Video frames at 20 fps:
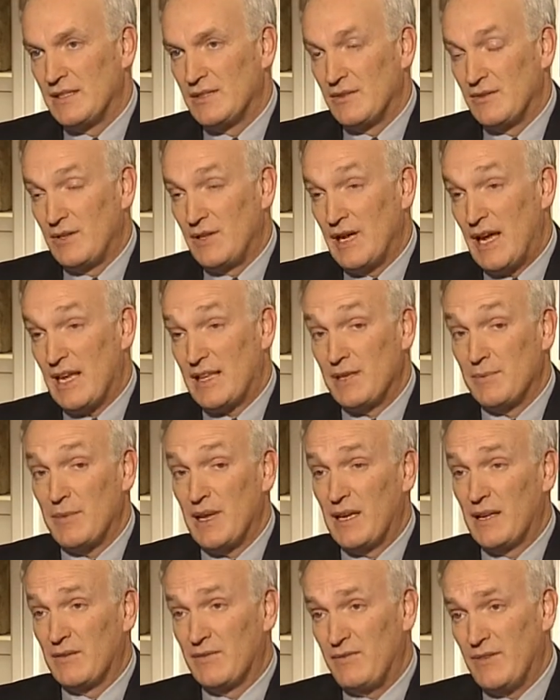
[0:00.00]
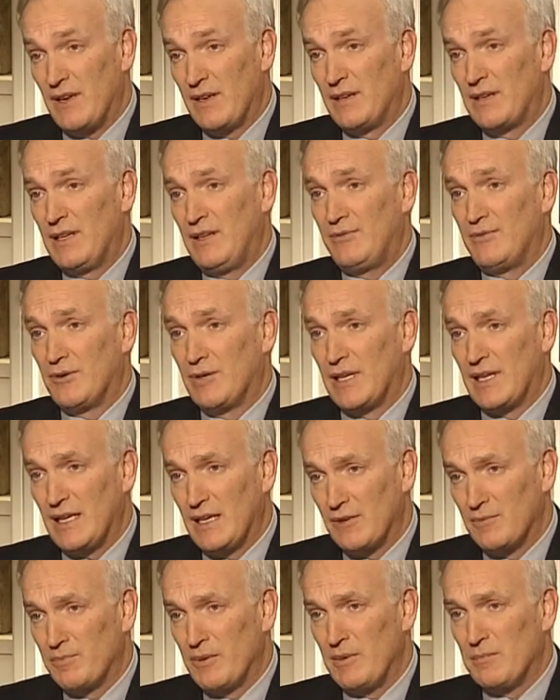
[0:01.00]
So you had to make it funky for the
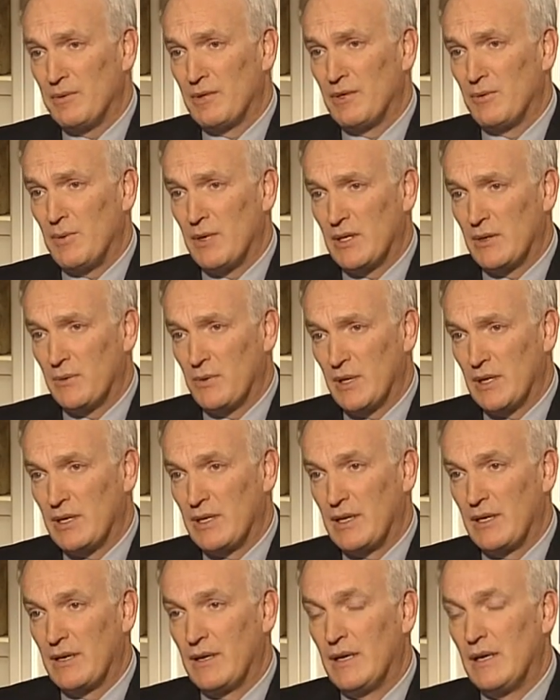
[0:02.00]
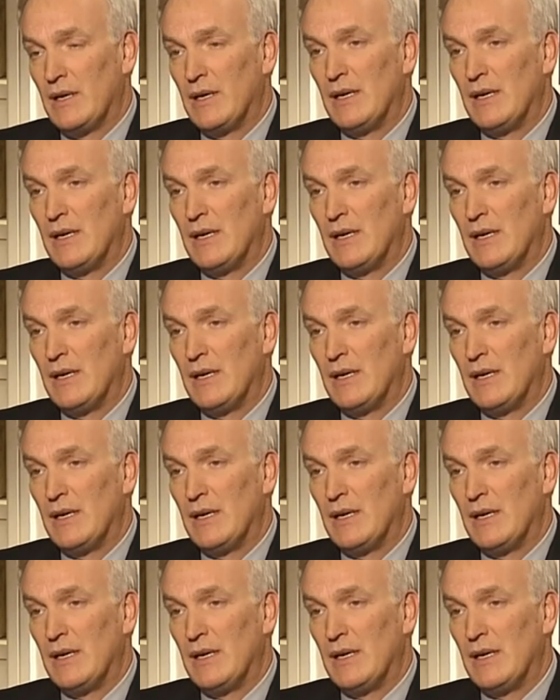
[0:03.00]
young people that want to work there,